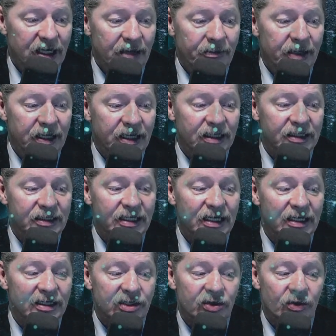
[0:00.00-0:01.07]
because he
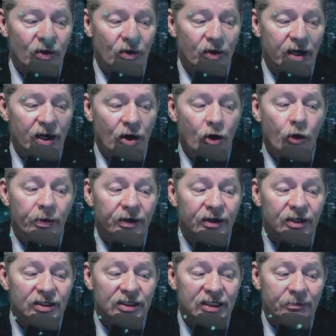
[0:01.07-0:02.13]
is throwing open
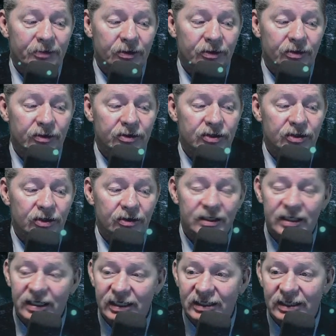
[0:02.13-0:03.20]
the simple
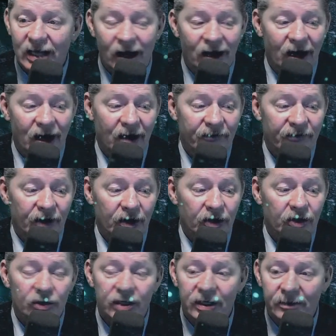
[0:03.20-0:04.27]
certainties of
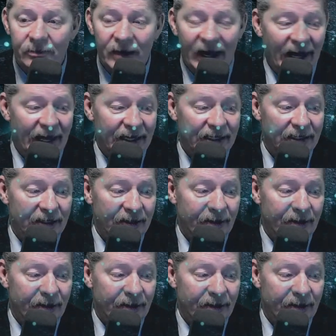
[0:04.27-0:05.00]
good and bad,